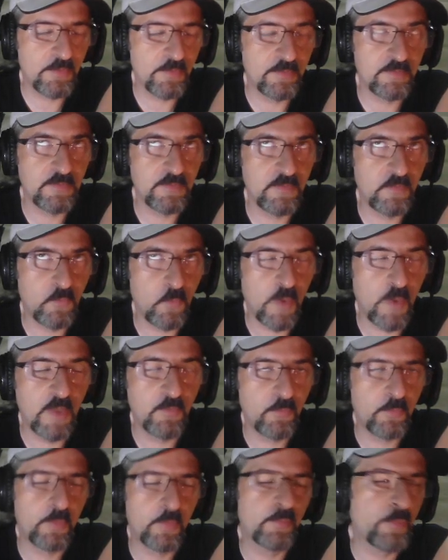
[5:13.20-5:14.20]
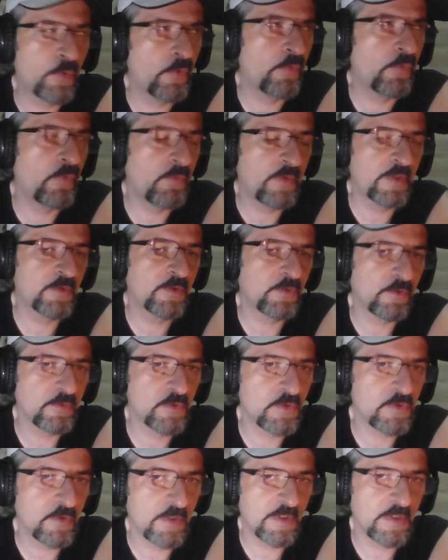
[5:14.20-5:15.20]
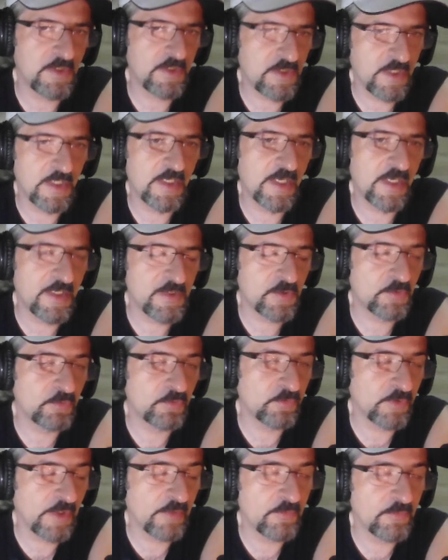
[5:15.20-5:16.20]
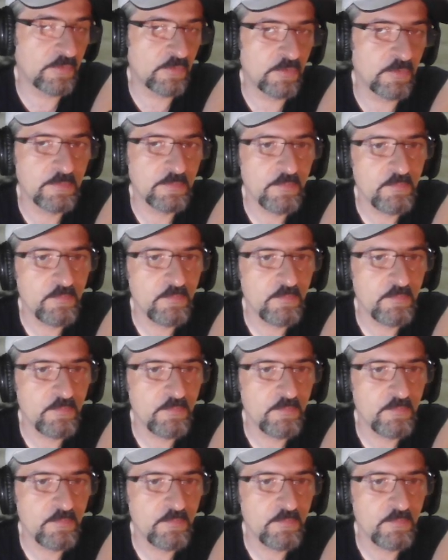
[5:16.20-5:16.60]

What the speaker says: 1 per 3 turns, so he has cooldown too.